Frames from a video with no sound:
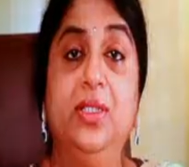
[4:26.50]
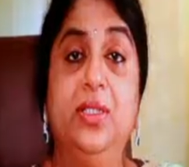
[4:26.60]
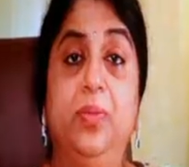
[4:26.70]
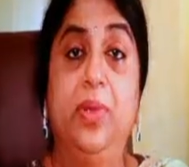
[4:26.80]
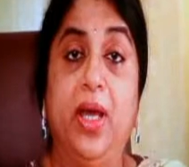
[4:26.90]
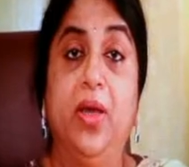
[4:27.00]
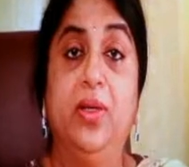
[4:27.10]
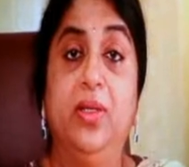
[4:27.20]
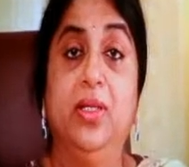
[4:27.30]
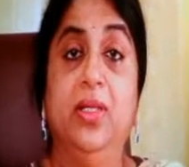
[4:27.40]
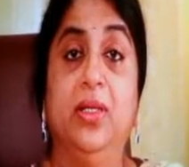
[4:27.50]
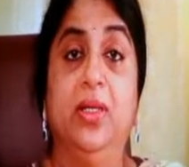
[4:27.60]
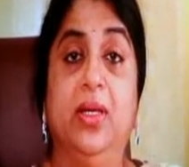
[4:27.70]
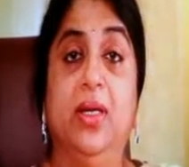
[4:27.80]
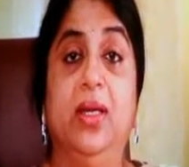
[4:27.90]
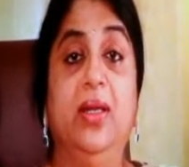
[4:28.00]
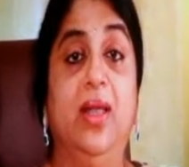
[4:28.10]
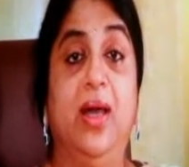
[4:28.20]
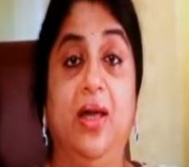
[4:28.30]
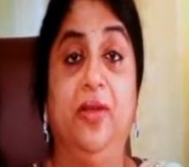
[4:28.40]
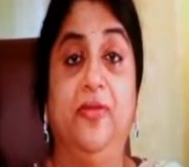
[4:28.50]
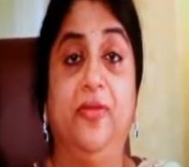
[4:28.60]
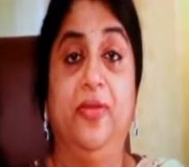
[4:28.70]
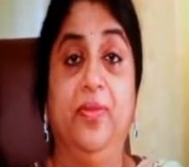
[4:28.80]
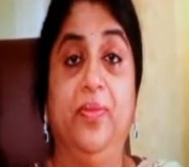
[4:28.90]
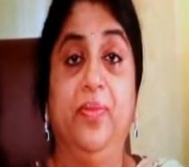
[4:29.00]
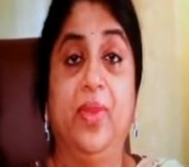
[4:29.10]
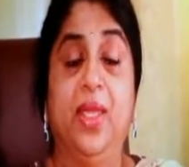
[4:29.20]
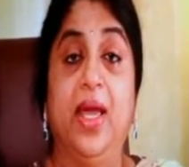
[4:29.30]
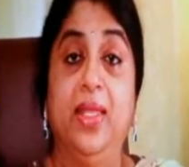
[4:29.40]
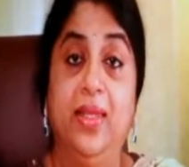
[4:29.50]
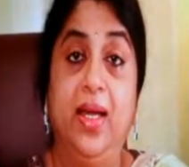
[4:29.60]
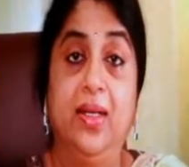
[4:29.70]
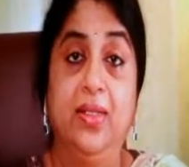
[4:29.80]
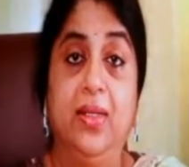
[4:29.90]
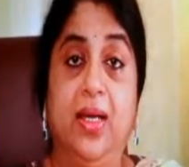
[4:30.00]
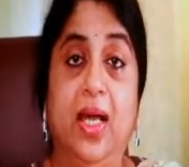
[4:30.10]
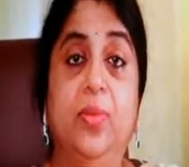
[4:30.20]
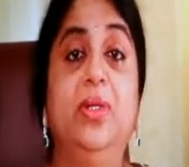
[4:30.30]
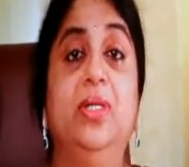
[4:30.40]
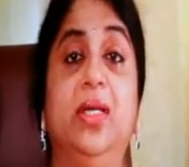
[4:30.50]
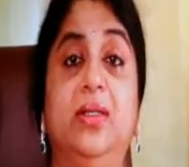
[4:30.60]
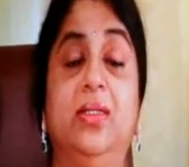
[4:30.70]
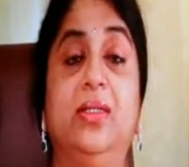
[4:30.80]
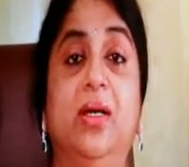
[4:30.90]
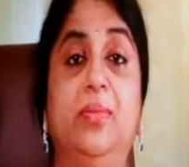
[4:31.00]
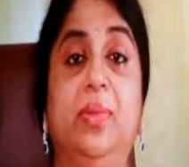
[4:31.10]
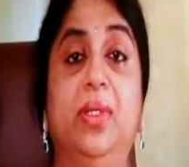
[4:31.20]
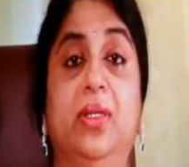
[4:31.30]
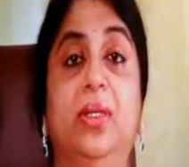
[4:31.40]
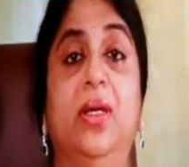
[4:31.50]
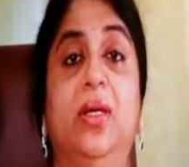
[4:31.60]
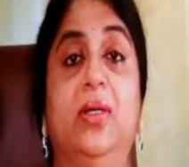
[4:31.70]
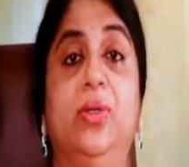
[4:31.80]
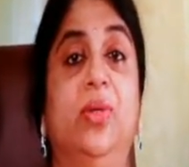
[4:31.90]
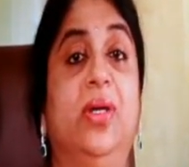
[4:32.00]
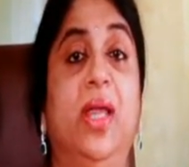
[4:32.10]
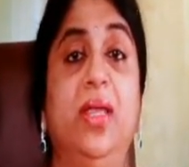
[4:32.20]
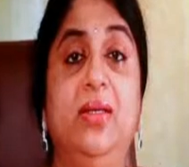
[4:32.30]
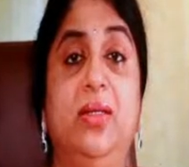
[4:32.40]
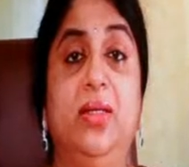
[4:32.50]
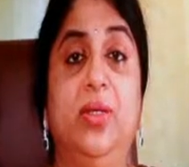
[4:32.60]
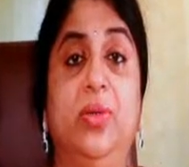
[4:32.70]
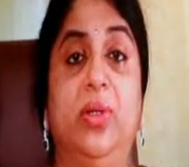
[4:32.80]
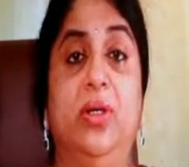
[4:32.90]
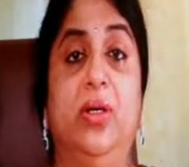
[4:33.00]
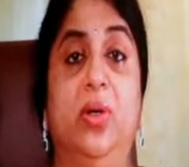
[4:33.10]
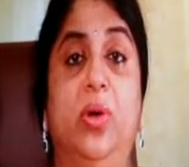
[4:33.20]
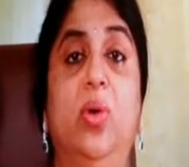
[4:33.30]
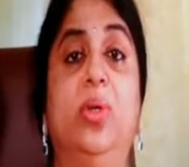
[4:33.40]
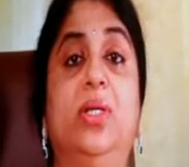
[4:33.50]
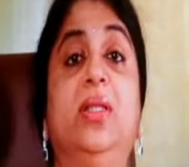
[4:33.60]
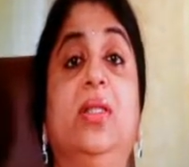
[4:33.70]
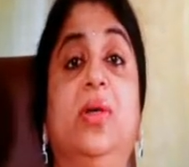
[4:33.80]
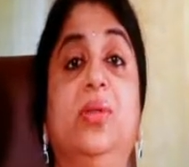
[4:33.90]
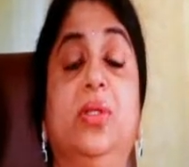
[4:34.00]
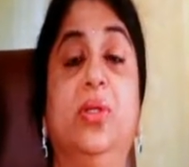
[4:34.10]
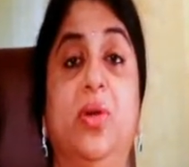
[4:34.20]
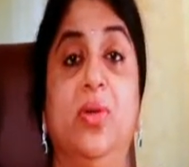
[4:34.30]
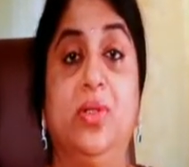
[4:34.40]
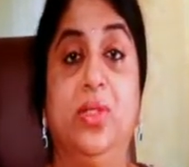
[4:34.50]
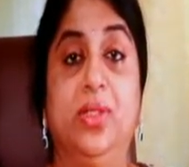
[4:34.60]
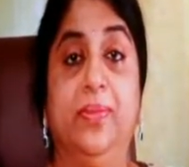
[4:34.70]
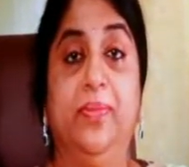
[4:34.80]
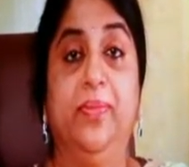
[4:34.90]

first priority in life, and that I will take this company to a great turnover over 10,000 crores.